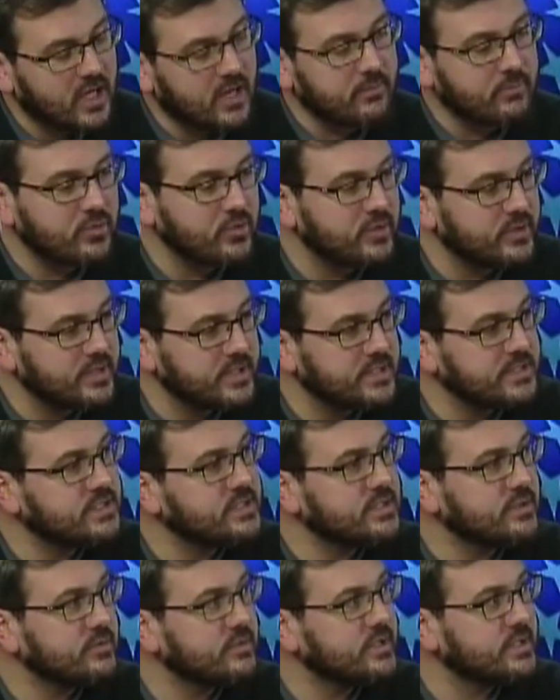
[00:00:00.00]
put
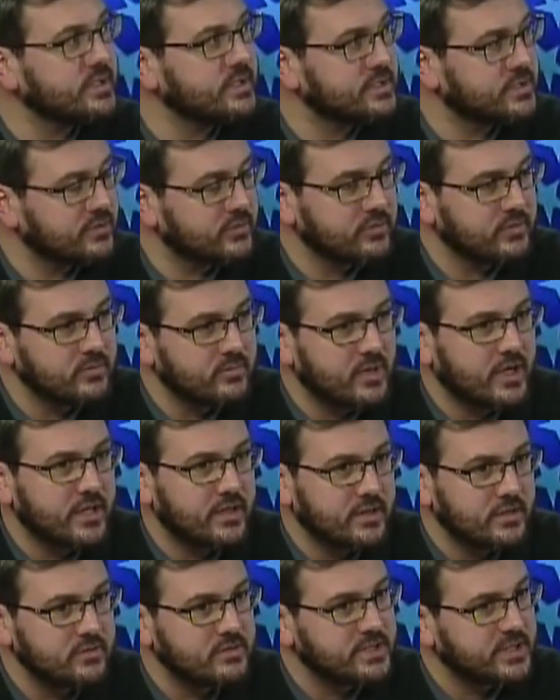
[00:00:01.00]
into it, certainly by the
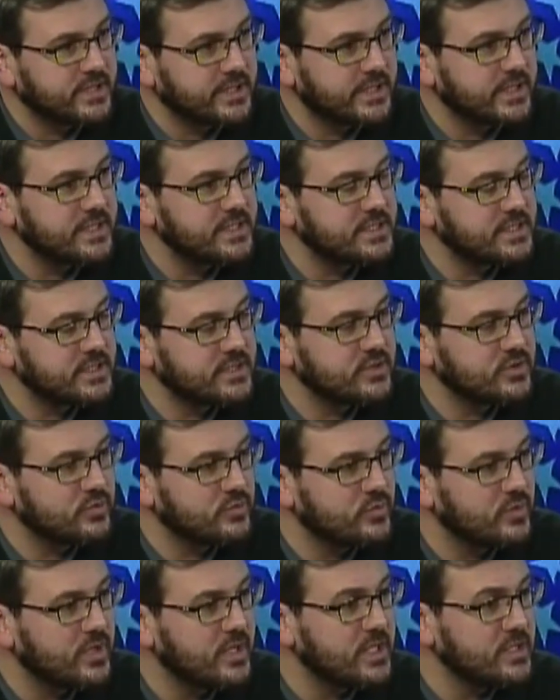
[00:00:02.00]
utilities
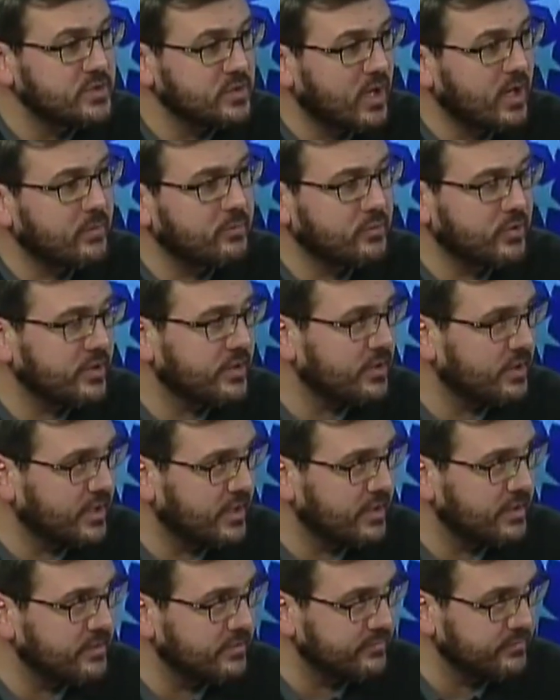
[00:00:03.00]
to upgrade a lot
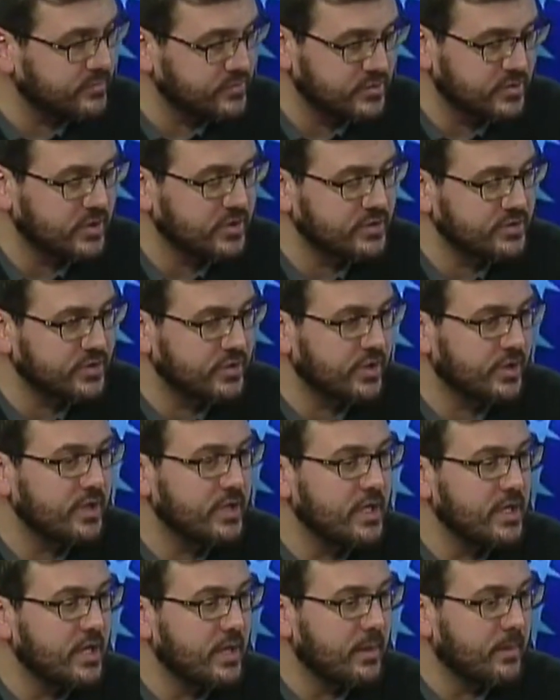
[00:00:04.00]
of the infrastructure,
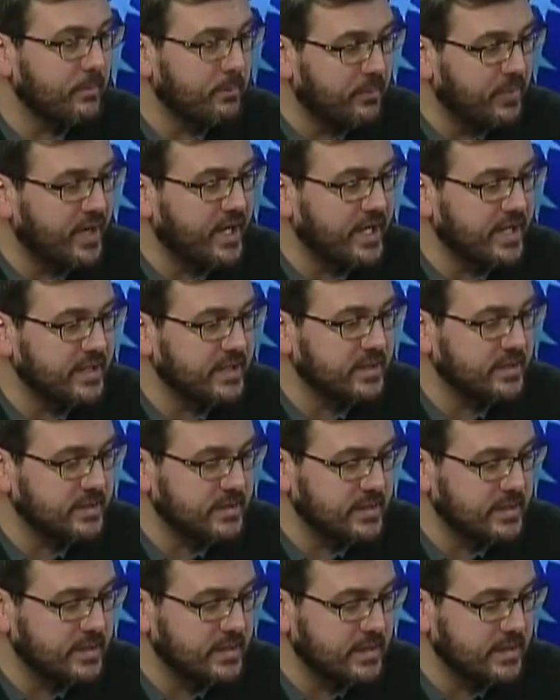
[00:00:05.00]
but
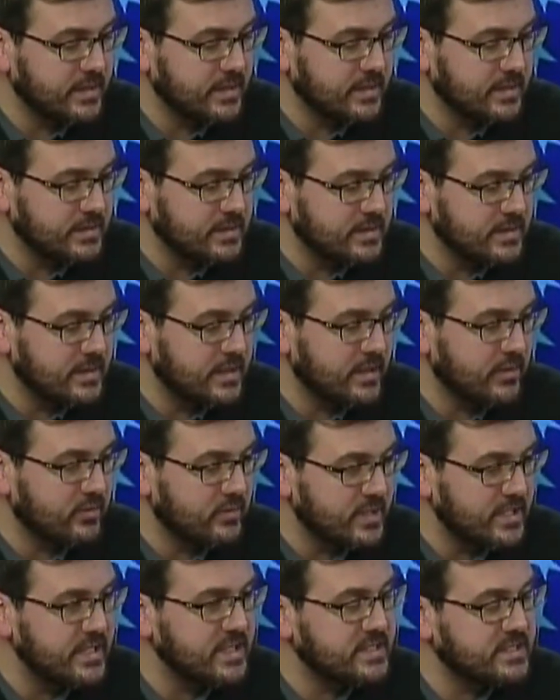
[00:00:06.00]
there
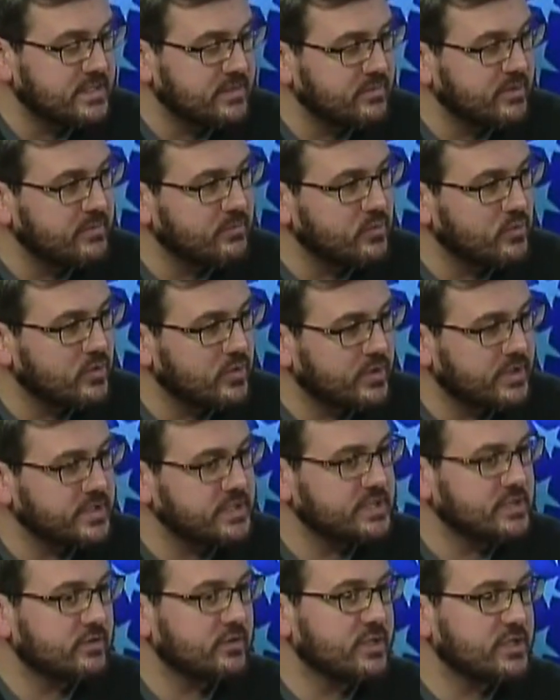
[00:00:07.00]
needs to be more
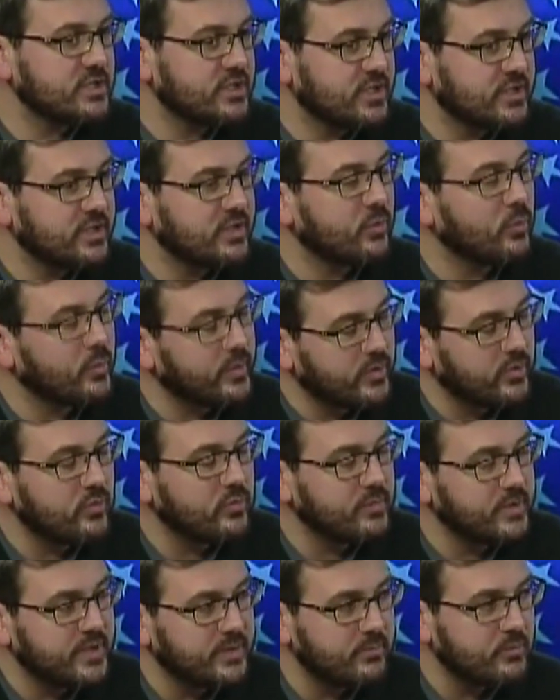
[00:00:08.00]
consideration, and there will
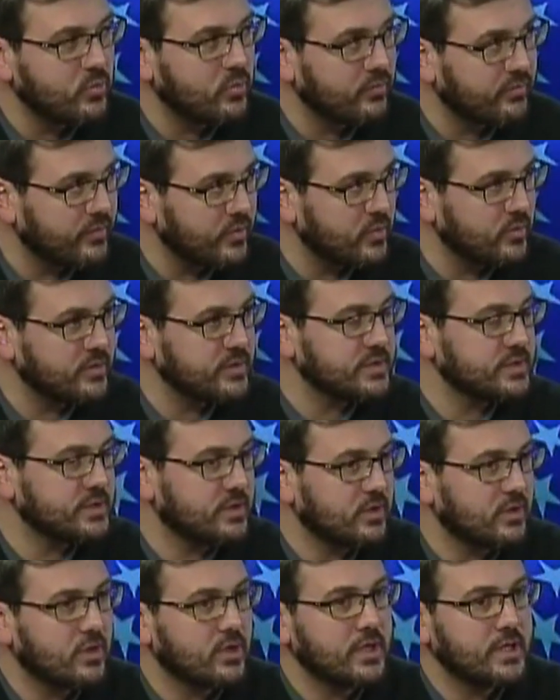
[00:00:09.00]
be more focus
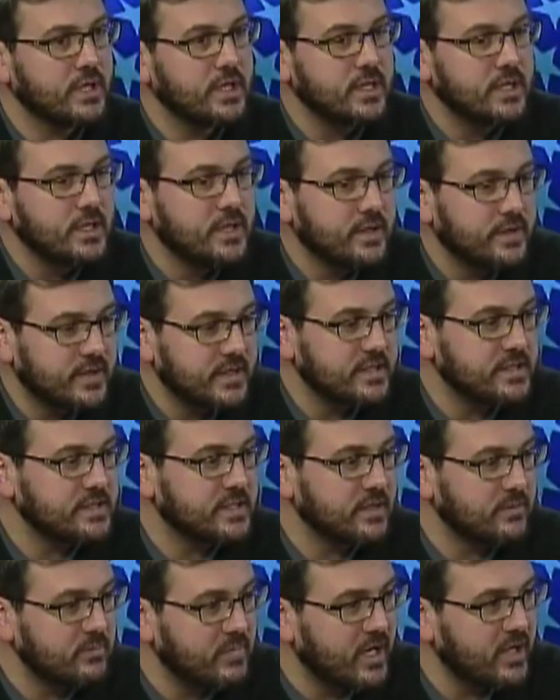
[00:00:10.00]
on things
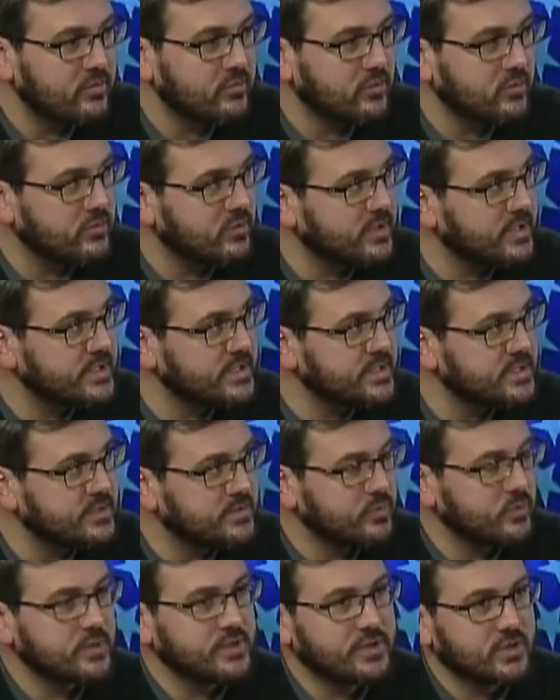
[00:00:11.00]
like microgrids,
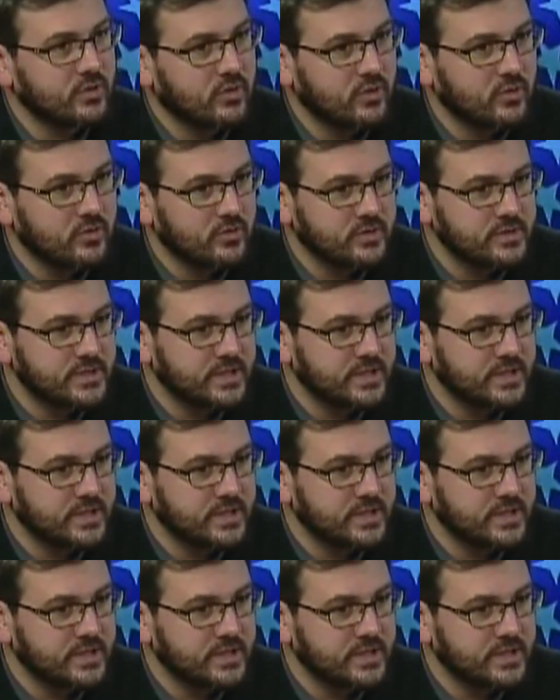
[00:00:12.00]
what's called